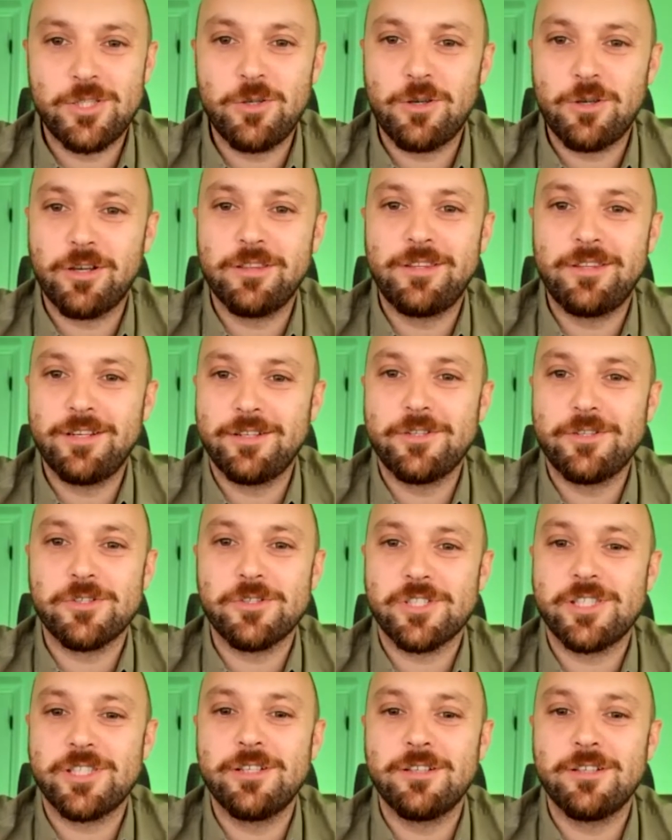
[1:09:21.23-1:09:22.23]
Until you're
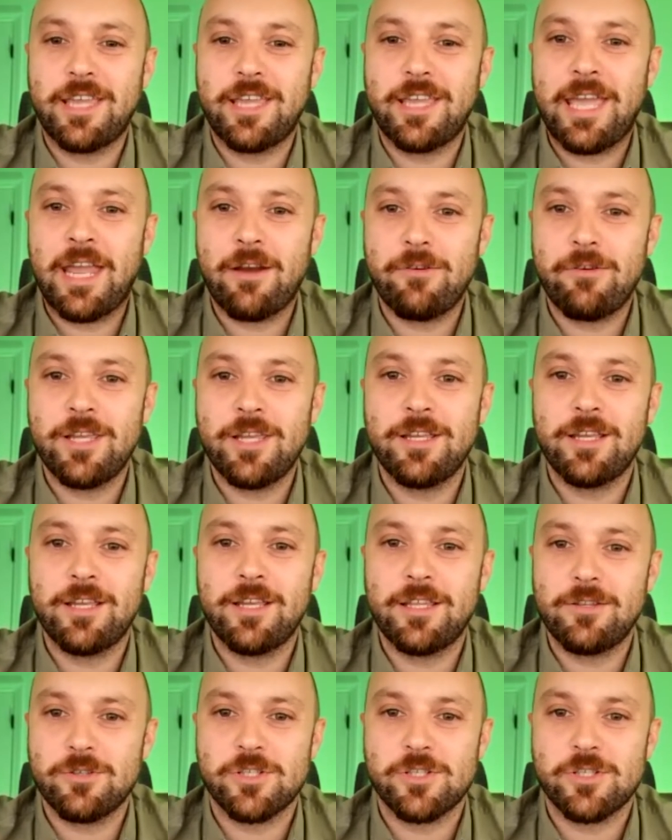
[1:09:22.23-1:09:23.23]
still caring and
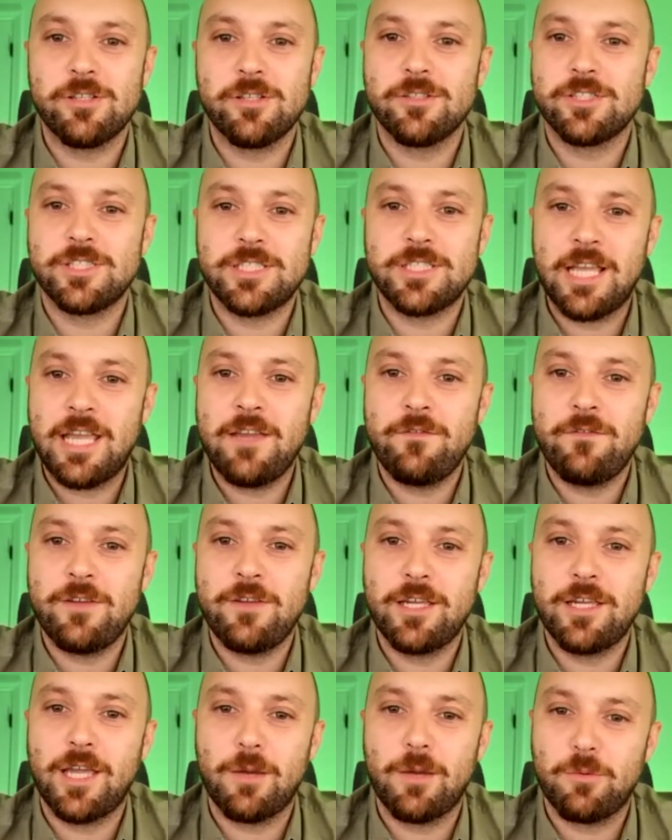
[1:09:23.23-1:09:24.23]
you're still saving,
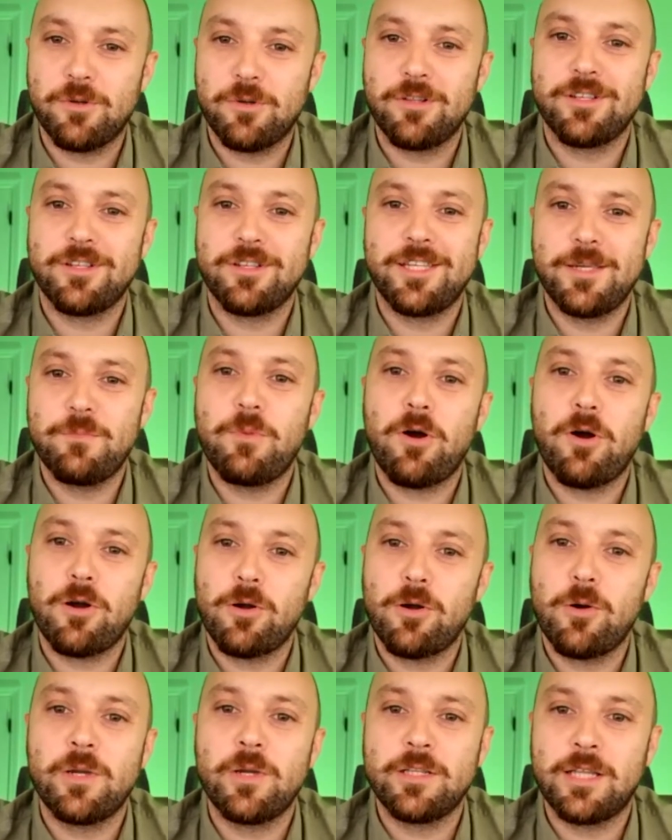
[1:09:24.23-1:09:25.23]
it will keep on
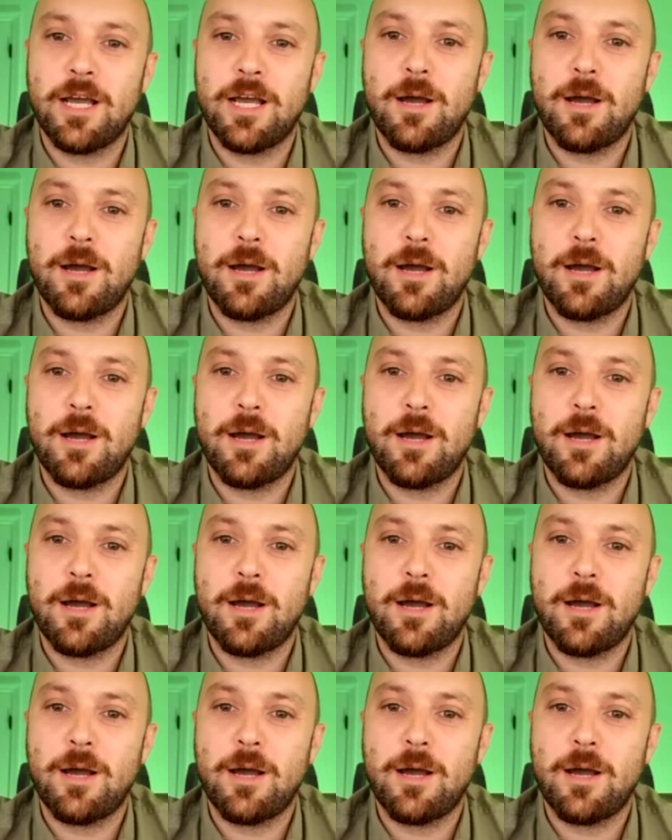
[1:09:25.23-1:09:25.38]
going down.